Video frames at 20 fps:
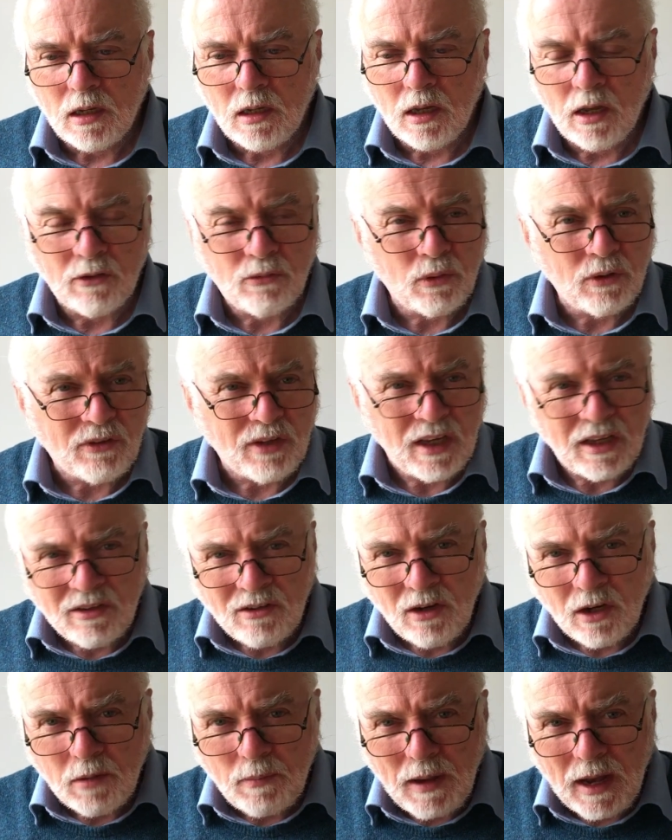As we'll see, it's
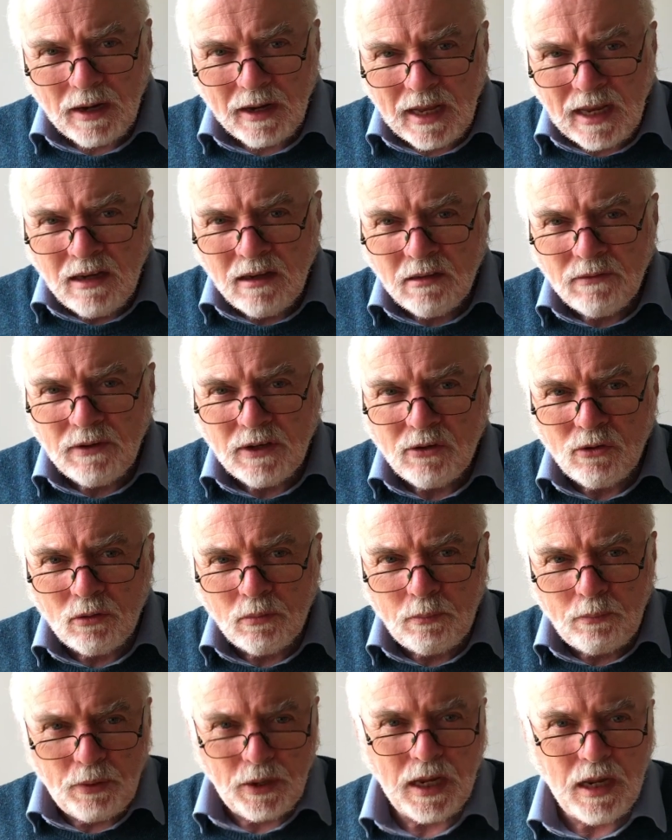not about individual
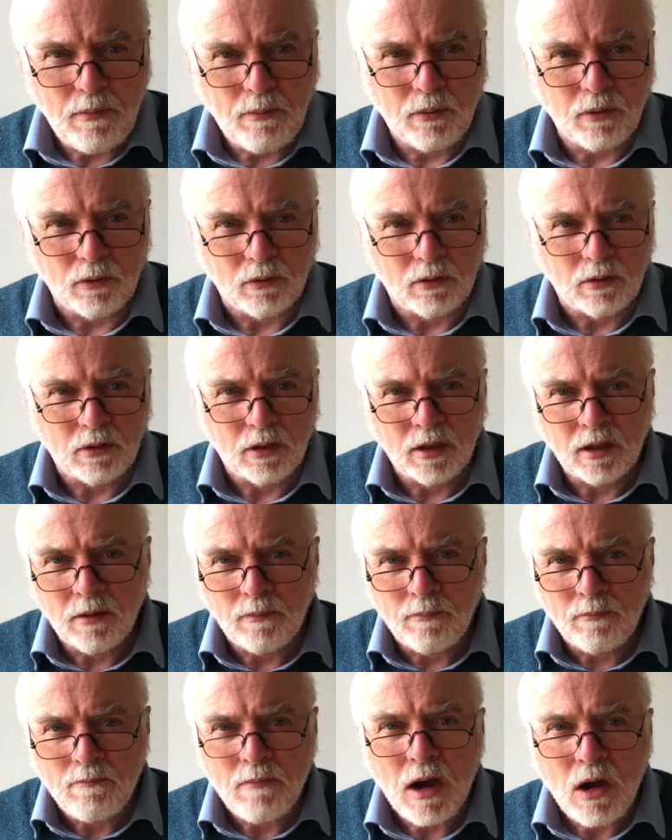people and the
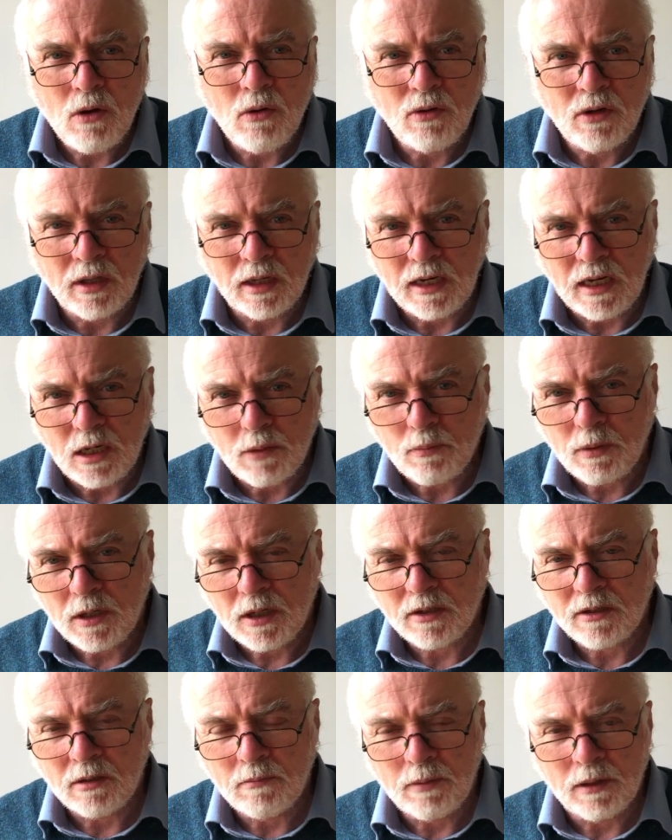mode that each
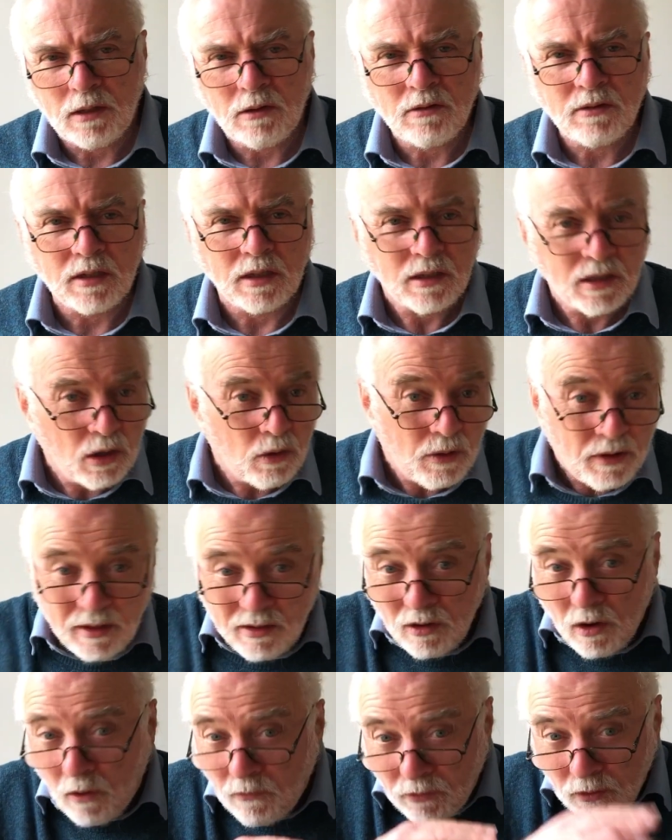person belongs in, though it's
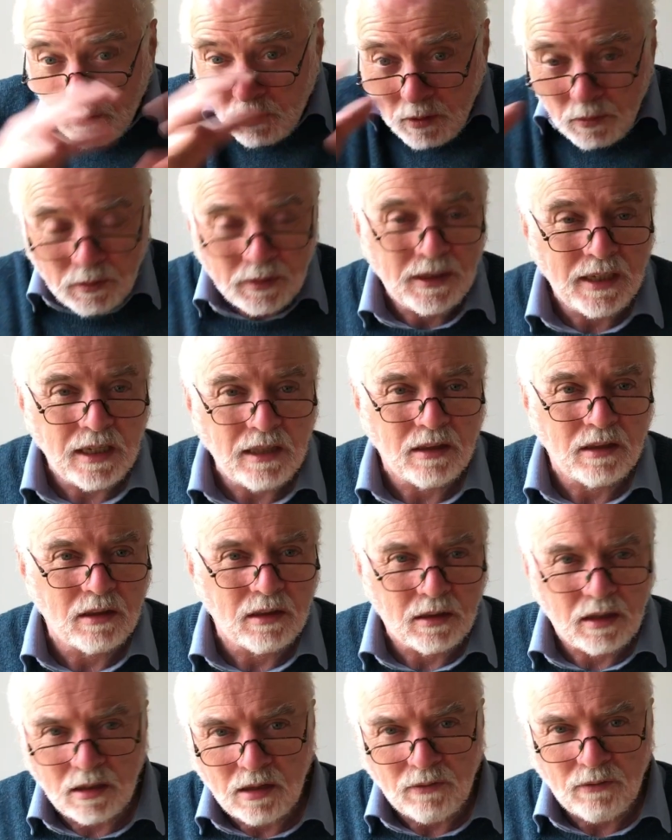often we will need
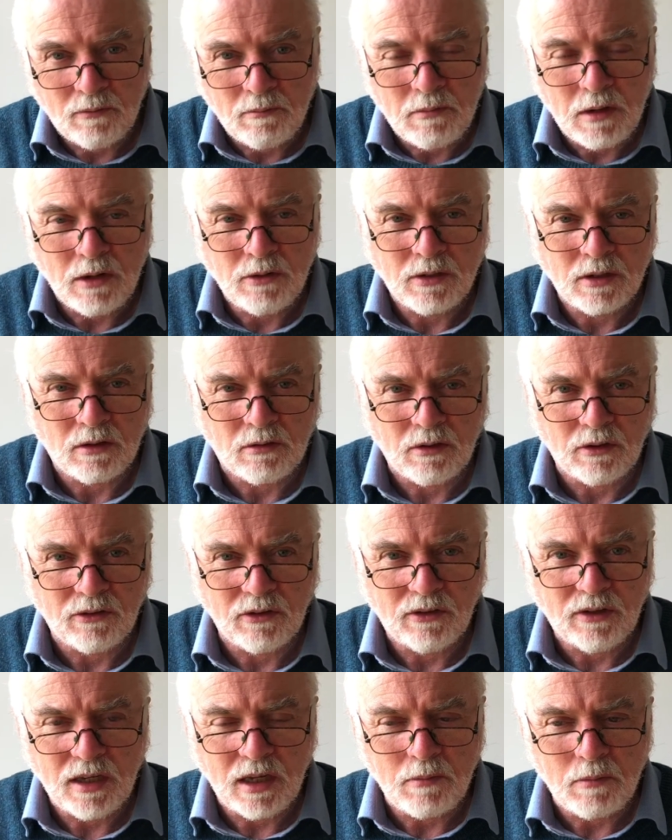the different modes across a
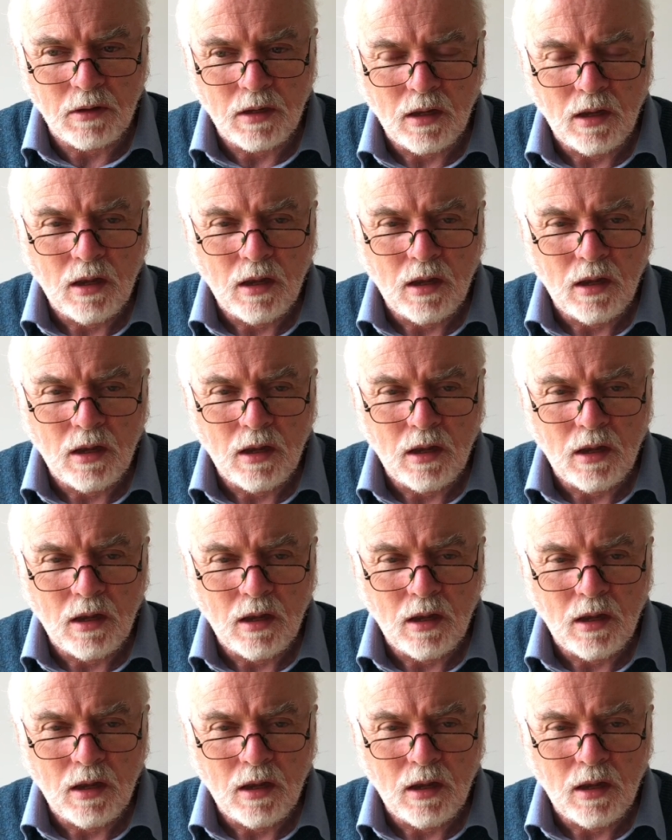team.